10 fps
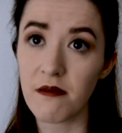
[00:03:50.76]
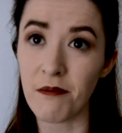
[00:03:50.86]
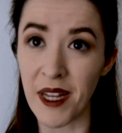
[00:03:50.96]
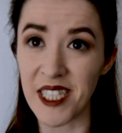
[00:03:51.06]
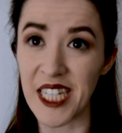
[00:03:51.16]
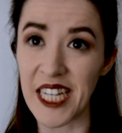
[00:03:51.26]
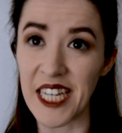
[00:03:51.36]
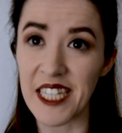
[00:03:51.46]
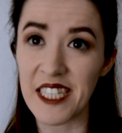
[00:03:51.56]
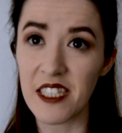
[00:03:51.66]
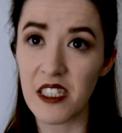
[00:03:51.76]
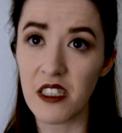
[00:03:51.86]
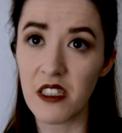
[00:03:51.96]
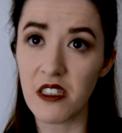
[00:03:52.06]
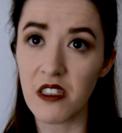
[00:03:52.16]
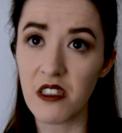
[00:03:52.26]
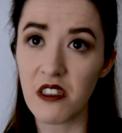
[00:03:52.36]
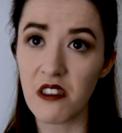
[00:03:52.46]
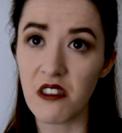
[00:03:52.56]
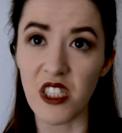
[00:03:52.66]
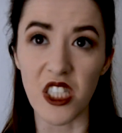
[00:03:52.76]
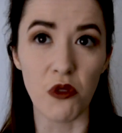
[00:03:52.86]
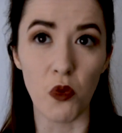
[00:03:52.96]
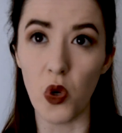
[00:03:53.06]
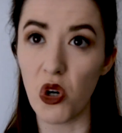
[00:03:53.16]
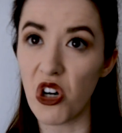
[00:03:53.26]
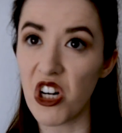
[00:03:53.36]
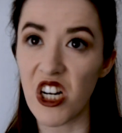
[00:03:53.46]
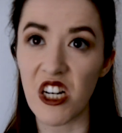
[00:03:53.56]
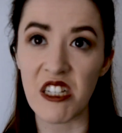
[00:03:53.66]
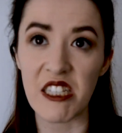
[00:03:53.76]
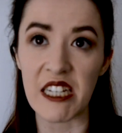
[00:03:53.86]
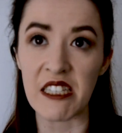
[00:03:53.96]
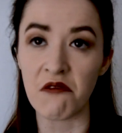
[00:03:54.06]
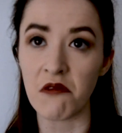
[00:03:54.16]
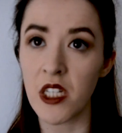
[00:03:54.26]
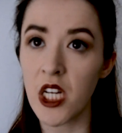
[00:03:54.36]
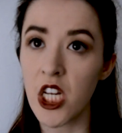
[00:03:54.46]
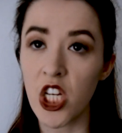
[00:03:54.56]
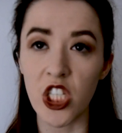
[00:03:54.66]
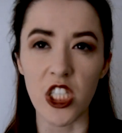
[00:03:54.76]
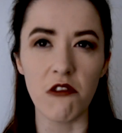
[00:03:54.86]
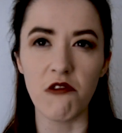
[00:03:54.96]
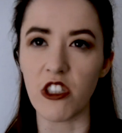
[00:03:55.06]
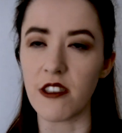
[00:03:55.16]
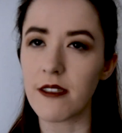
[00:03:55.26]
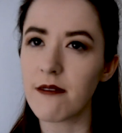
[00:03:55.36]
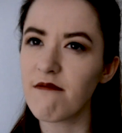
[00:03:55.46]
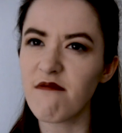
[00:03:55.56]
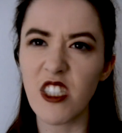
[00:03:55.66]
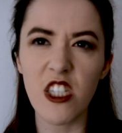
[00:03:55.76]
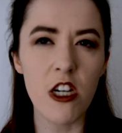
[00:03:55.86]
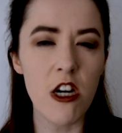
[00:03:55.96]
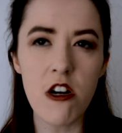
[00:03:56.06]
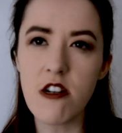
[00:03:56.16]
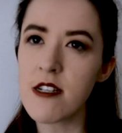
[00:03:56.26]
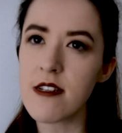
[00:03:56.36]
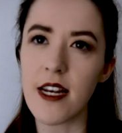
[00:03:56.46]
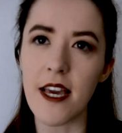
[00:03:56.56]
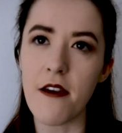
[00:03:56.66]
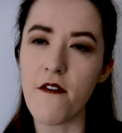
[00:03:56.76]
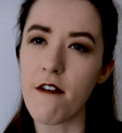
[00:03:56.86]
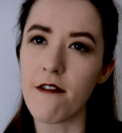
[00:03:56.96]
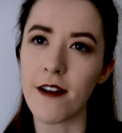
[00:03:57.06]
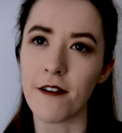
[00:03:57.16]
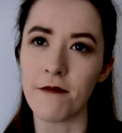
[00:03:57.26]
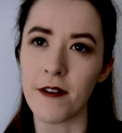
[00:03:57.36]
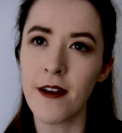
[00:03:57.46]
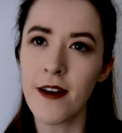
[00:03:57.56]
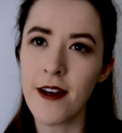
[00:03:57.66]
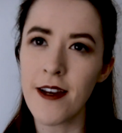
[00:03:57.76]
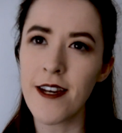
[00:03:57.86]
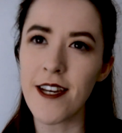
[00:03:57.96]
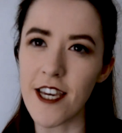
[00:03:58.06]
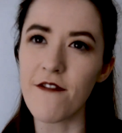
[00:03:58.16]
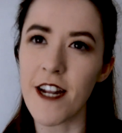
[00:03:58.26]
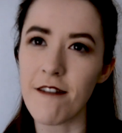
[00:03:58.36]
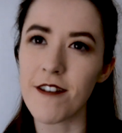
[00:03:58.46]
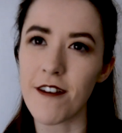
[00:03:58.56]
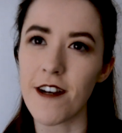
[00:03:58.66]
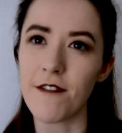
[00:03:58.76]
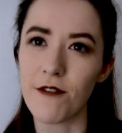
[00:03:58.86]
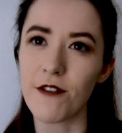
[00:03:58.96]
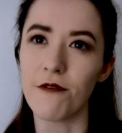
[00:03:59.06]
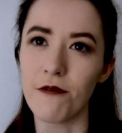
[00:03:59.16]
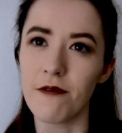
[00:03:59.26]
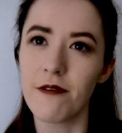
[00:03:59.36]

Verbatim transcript: Mentally. You wore her down. You just couldn't leave her alone, even outside of school.